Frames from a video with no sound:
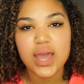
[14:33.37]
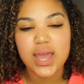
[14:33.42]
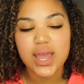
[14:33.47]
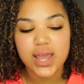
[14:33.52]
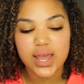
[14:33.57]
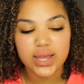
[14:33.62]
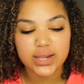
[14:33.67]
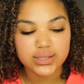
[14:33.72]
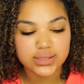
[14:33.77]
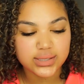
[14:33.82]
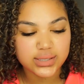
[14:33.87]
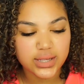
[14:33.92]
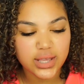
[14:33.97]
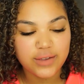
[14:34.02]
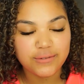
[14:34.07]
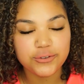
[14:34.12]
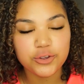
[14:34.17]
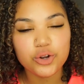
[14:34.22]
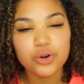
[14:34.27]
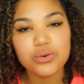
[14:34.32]
And
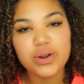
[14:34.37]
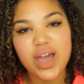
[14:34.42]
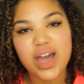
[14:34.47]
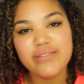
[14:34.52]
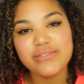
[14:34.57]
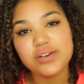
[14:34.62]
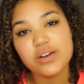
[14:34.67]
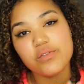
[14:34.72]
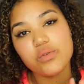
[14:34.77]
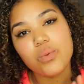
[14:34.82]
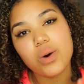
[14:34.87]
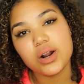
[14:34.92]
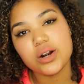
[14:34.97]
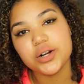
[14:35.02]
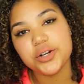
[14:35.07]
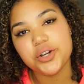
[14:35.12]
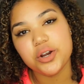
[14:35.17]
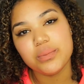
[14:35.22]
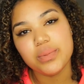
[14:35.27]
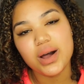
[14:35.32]
if you don't have enough water
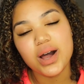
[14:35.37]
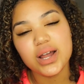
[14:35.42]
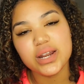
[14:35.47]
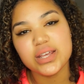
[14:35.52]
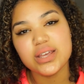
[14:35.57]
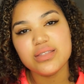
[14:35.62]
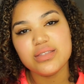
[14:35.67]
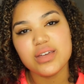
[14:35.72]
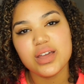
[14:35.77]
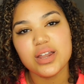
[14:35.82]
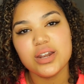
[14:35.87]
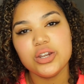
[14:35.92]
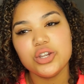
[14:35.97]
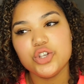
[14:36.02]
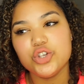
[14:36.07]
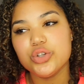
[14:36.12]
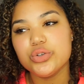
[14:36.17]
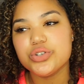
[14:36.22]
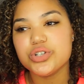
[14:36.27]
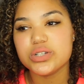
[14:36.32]
in your body, then
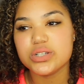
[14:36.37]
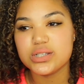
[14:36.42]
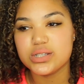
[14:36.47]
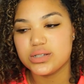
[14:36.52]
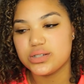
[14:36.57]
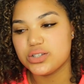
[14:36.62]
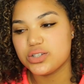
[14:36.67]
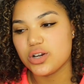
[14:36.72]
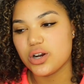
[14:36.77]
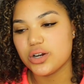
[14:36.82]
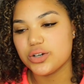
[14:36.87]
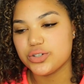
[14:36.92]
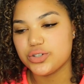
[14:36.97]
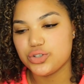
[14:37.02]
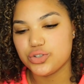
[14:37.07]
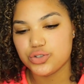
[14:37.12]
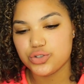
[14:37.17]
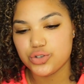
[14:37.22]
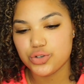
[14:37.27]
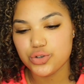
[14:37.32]
you just start
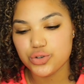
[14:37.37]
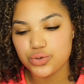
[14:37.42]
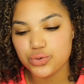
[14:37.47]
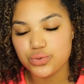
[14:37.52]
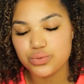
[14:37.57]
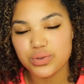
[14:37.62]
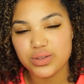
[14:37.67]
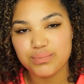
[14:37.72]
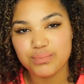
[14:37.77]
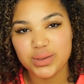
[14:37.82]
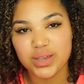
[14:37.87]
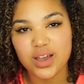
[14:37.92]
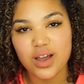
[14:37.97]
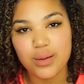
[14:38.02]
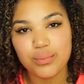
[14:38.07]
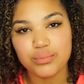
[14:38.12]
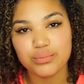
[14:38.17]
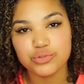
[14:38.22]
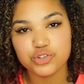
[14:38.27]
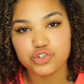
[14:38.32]
to
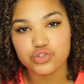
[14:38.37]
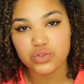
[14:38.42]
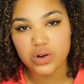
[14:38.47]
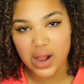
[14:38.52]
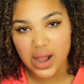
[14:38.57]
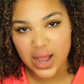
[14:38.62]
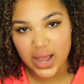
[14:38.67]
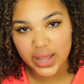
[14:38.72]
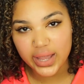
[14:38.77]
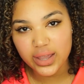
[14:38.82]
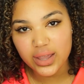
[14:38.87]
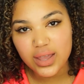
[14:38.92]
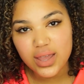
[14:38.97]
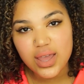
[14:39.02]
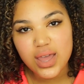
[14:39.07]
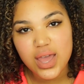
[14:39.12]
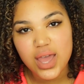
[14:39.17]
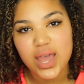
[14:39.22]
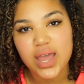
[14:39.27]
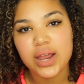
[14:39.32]
become dry,
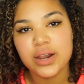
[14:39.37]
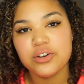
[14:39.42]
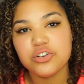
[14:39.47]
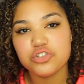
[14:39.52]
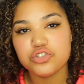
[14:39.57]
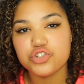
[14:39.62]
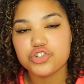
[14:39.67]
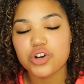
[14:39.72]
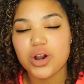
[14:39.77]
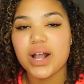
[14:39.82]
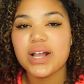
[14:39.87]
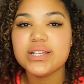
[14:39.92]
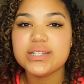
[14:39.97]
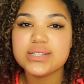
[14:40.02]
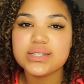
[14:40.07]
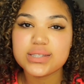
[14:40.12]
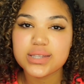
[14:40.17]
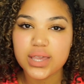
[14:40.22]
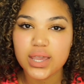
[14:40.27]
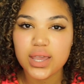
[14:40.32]
and dry
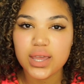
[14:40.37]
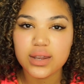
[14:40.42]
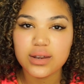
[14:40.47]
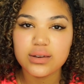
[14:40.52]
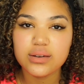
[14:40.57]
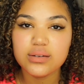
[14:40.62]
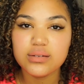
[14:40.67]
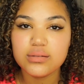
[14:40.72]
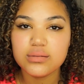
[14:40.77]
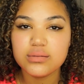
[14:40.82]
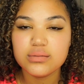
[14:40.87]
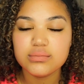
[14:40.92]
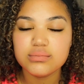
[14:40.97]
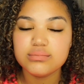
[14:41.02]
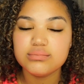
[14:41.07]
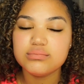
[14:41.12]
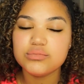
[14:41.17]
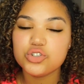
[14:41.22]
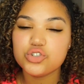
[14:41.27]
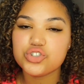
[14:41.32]
skin
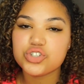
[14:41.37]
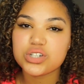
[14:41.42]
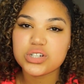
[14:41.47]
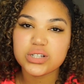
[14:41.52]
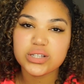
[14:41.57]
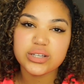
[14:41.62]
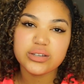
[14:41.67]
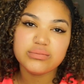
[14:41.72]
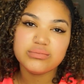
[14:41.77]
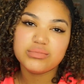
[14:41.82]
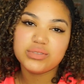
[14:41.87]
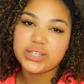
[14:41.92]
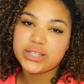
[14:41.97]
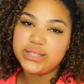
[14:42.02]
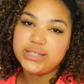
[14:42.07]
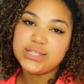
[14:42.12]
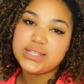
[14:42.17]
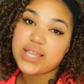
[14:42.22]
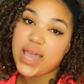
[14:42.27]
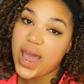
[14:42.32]
usually
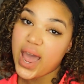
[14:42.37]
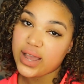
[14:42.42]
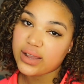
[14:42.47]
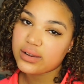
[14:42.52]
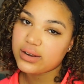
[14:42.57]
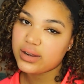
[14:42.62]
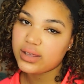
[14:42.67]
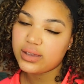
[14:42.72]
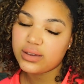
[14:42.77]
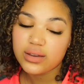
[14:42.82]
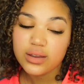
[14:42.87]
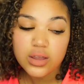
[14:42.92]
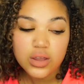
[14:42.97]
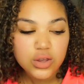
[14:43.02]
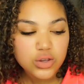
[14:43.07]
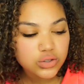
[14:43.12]
leads to acne.